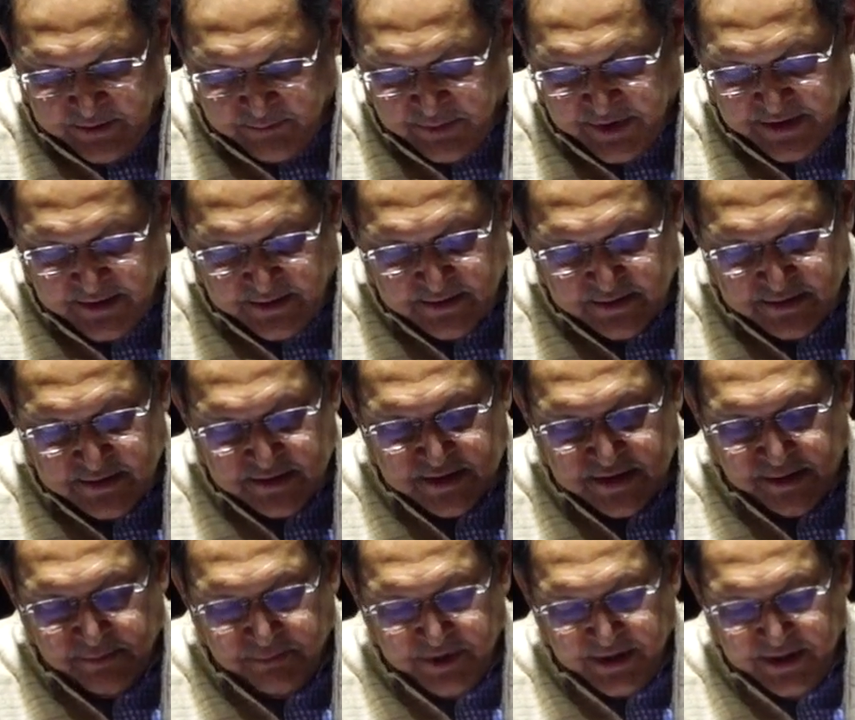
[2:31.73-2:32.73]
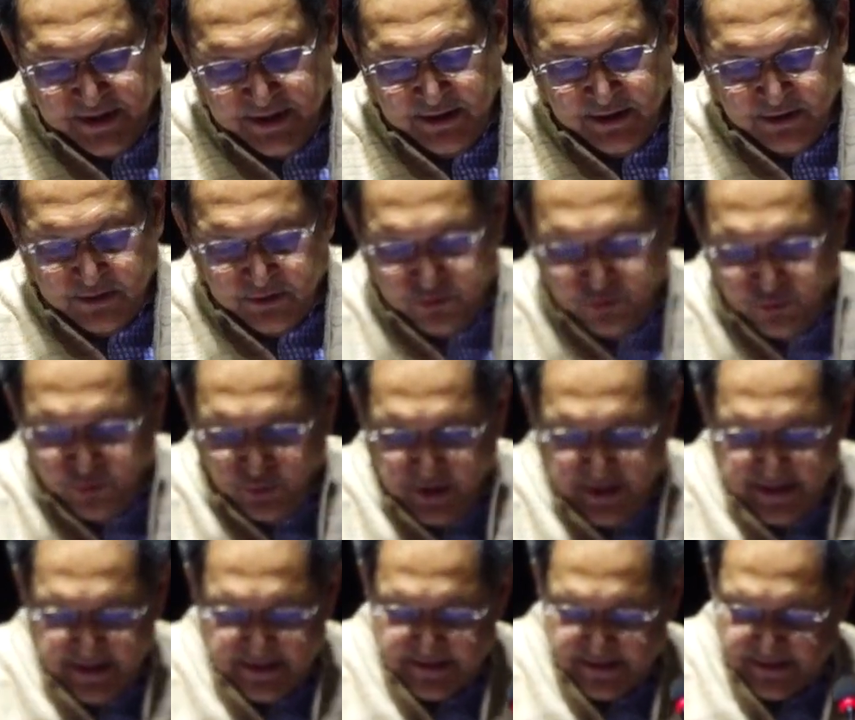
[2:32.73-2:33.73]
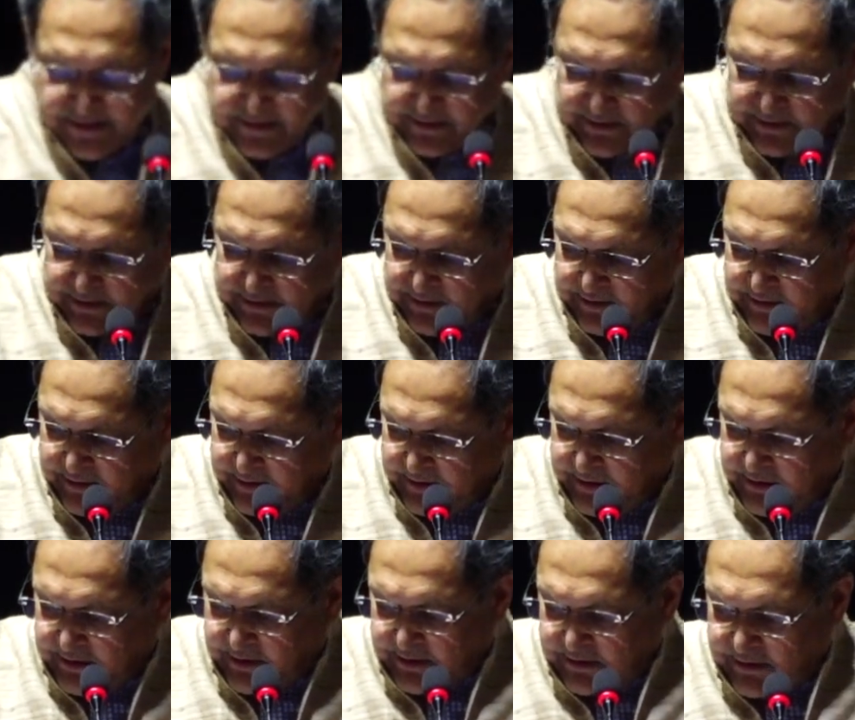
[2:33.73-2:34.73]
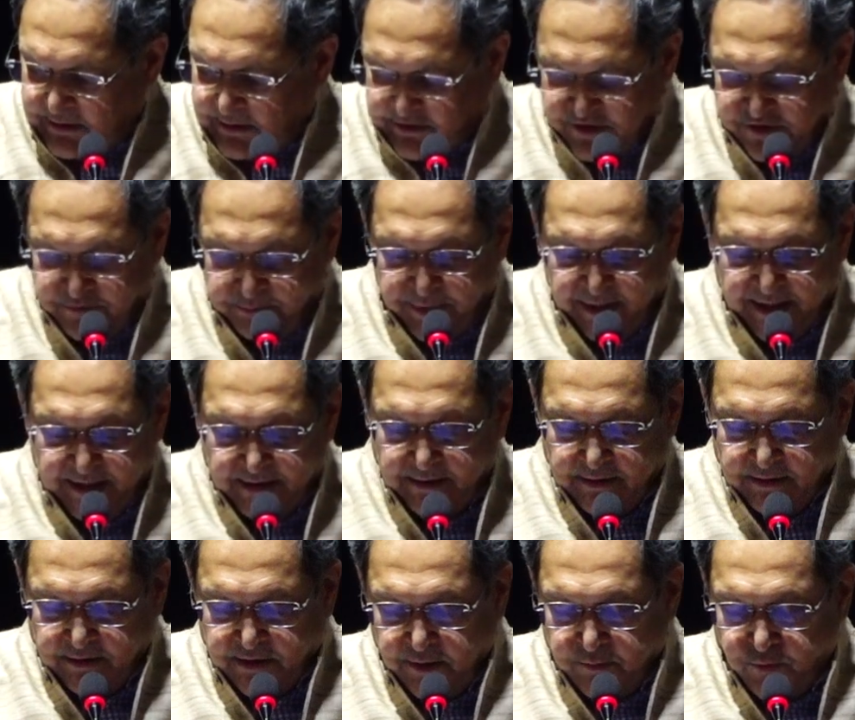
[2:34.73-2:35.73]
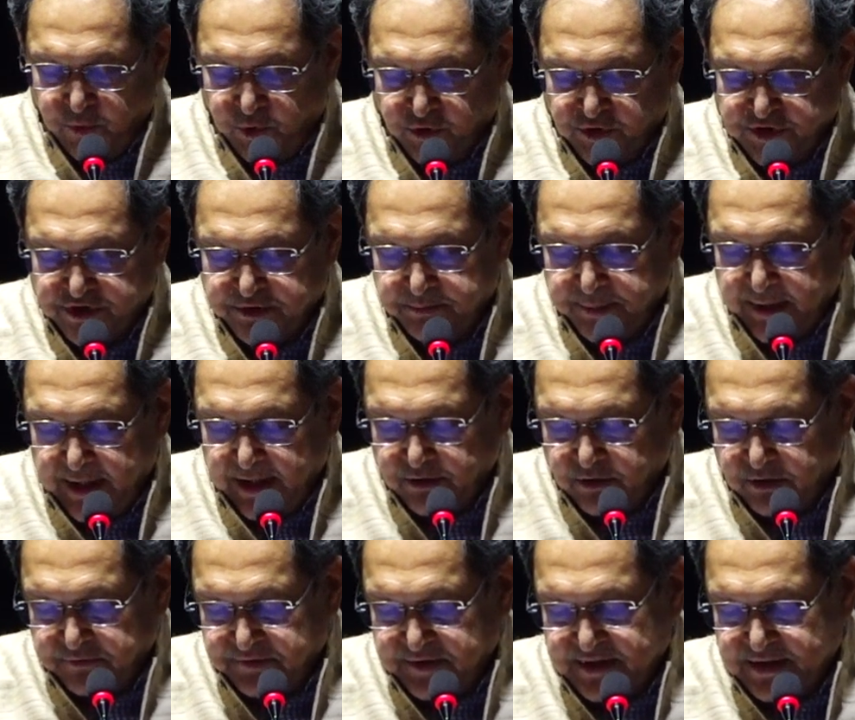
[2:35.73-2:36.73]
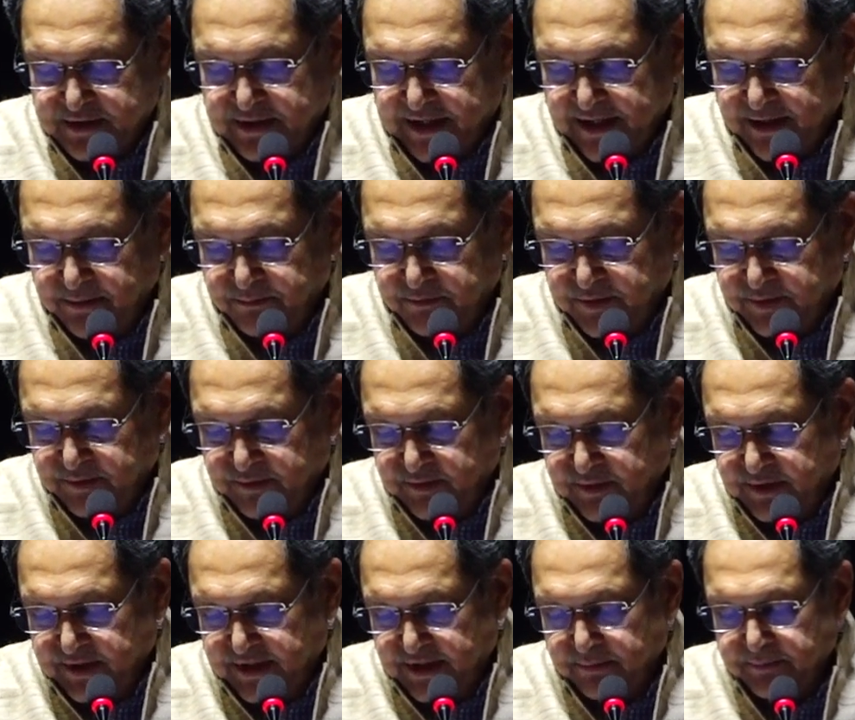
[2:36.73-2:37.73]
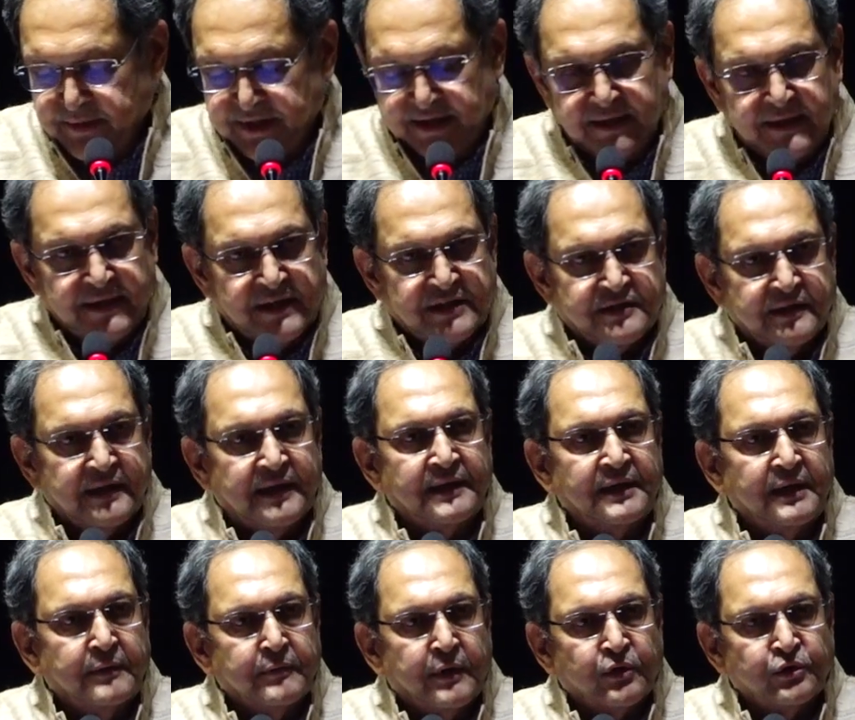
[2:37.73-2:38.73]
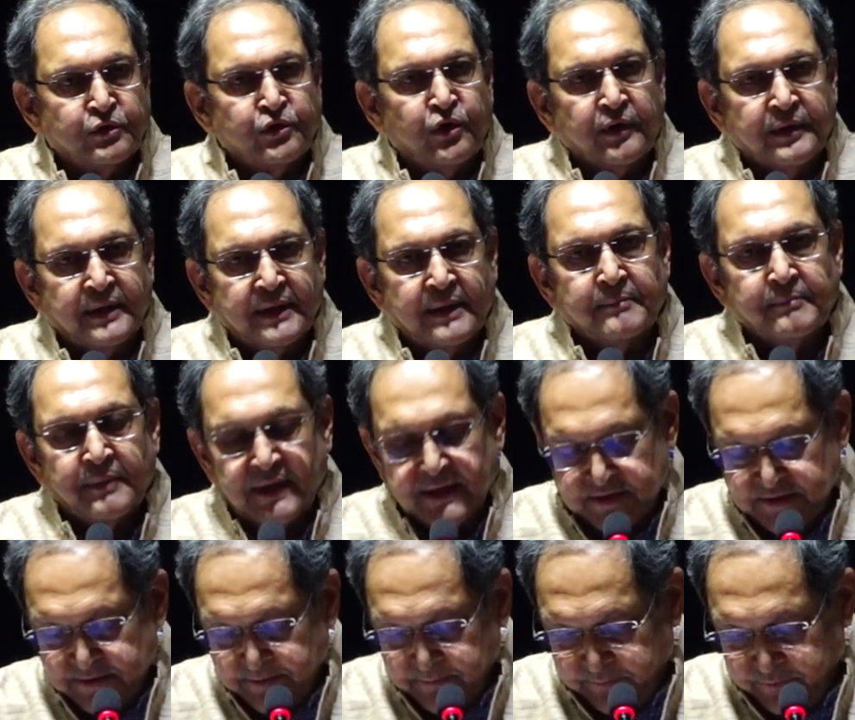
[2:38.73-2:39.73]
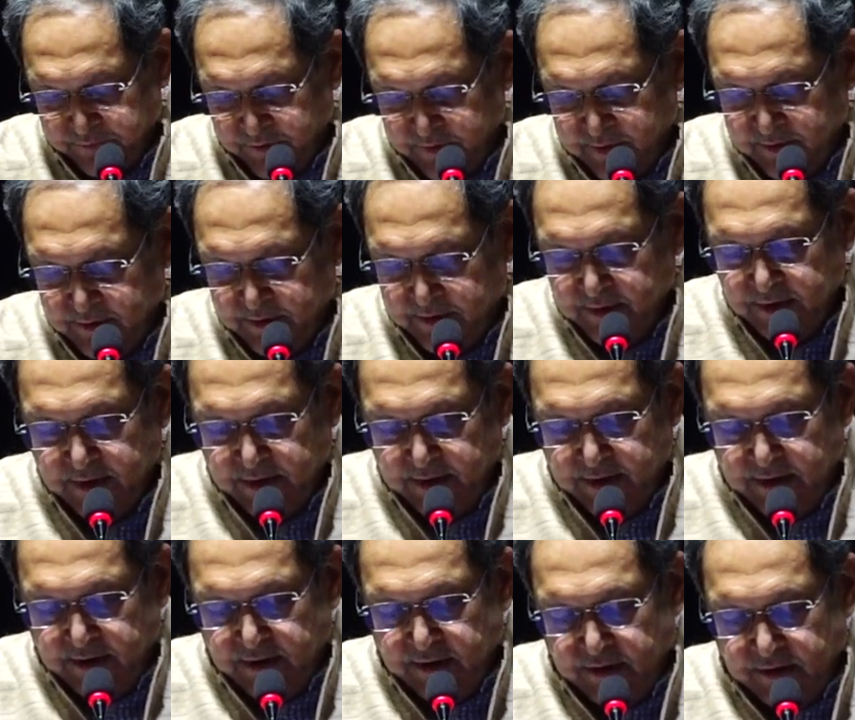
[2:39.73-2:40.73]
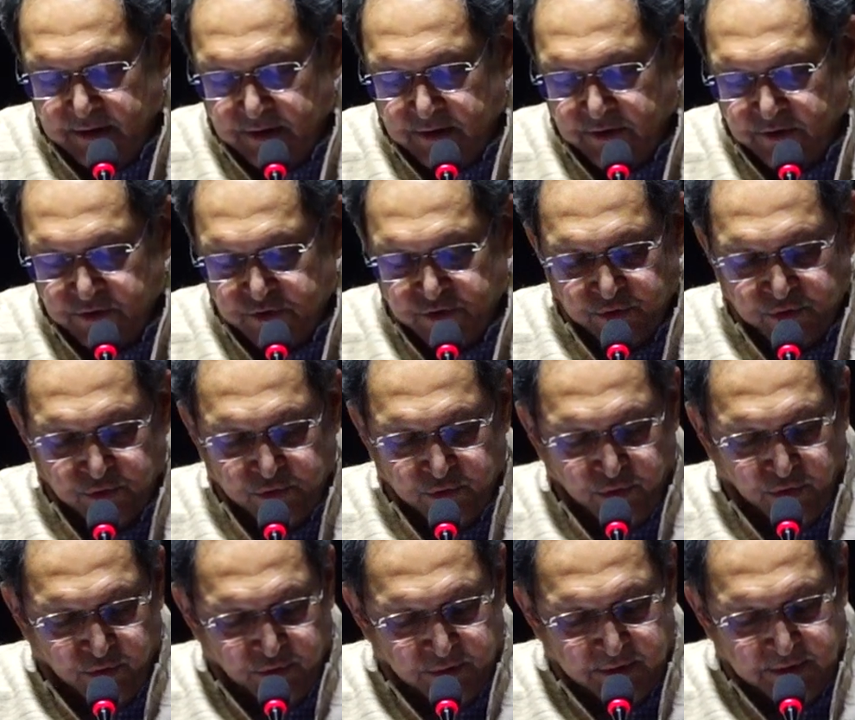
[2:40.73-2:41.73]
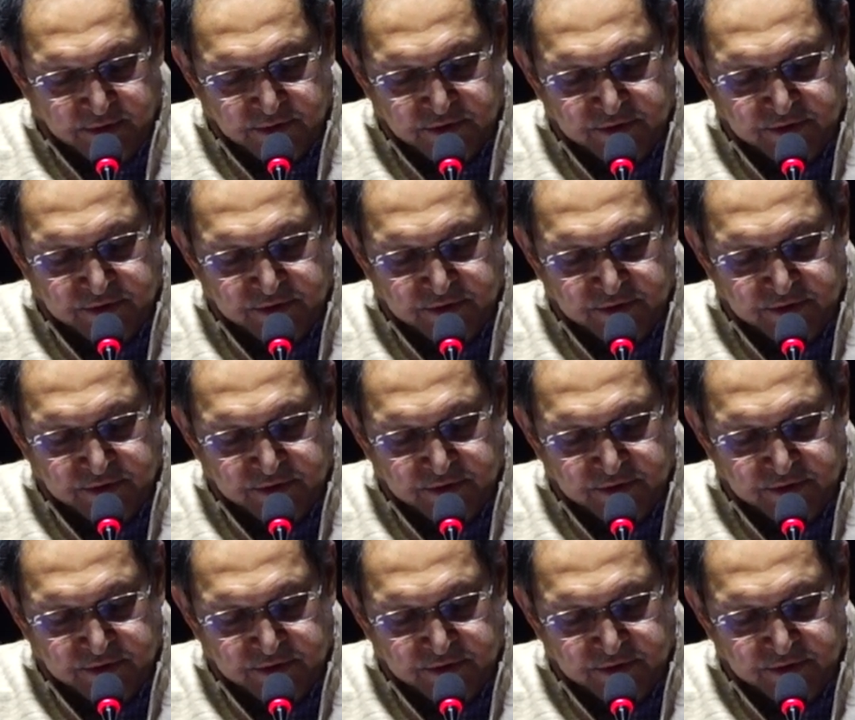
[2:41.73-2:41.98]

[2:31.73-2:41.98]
but somebody who has spent the most part of his time in meditation and devout contemplation. So to quote